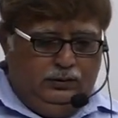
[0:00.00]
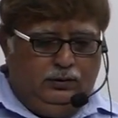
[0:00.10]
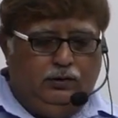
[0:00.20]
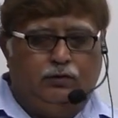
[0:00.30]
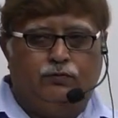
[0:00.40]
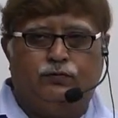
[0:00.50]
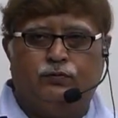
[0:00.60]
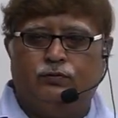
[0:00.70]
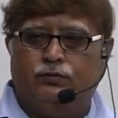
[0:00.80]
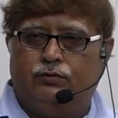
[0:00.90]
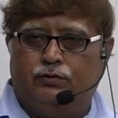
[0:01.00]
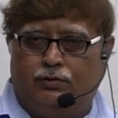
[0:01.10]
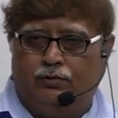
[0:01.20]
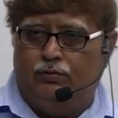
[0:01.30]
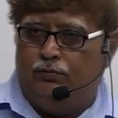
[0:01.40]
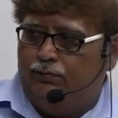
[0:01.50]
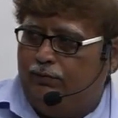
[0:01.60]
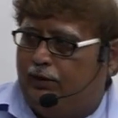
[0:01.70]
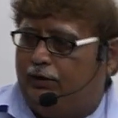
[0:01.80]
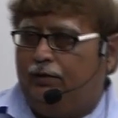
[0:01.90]
of two
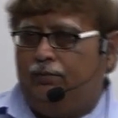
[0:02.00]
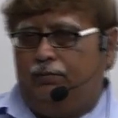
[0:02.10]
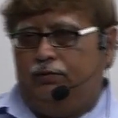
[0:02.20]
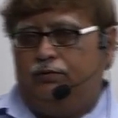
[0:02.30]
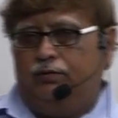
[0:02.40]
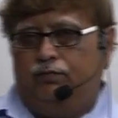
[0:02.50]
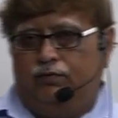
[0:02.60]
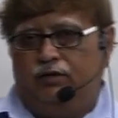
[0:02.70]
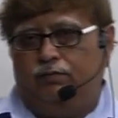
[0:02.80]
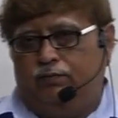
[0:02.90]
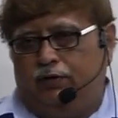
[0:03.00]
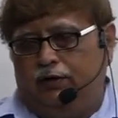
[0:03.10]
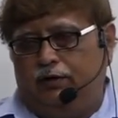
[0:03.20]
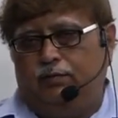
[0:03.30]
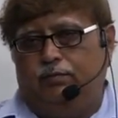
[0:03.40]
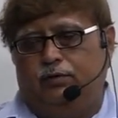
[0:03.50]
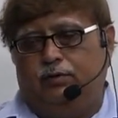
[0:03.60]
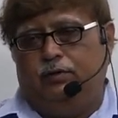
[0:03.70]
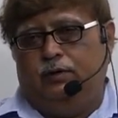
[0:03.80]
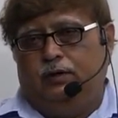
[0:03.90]
variables, one
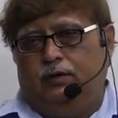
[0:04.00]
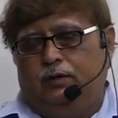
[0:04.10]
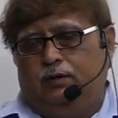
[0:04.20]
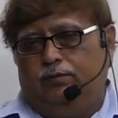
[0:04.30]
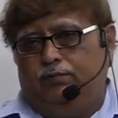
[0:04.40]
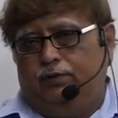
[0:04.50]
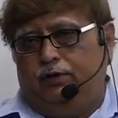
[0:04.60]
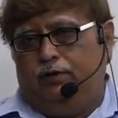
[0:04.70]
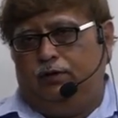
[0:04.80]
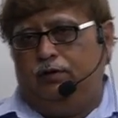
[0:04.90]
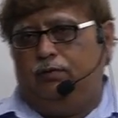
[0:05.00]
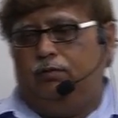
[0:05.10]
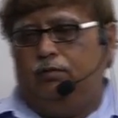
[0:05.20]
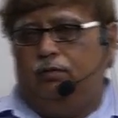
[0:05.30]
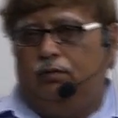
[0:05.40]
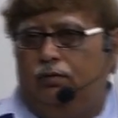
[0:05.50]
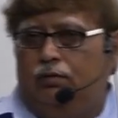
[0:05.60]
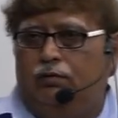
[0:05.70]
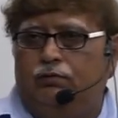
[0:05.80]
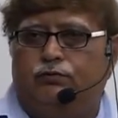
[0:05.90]
variable. We have
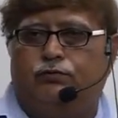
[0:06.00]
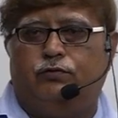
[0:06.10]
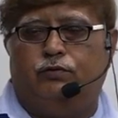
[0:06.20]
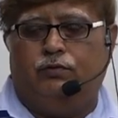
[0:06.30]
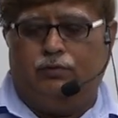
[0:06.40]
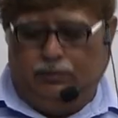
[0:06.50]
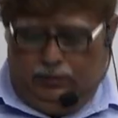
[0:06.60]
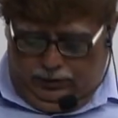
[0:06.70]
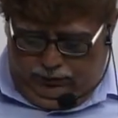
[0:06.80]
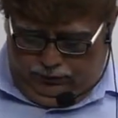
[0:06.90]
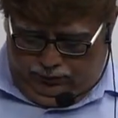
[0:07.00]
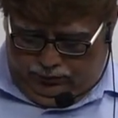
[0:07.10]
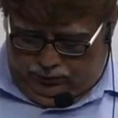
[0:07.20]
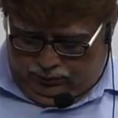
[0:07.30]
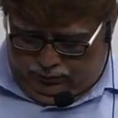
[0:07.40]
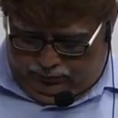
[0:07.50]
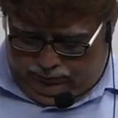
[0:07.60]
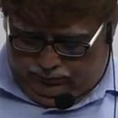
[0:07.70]
also, if you know,